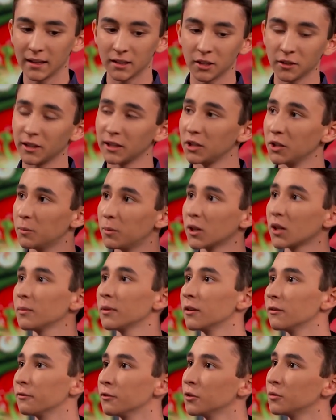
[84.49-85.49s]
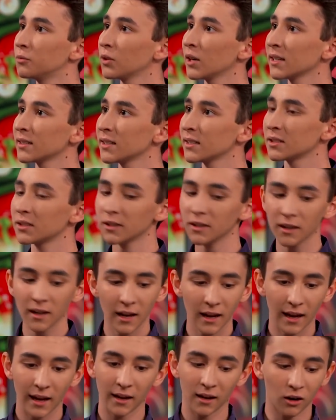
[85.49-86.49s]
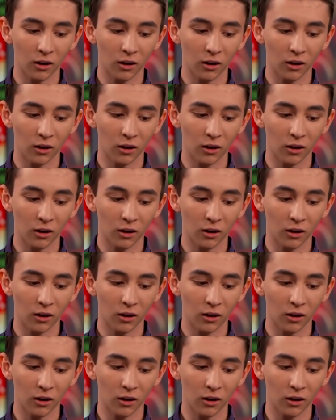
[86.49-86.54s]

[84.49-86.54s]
And so then you put them in a food processor,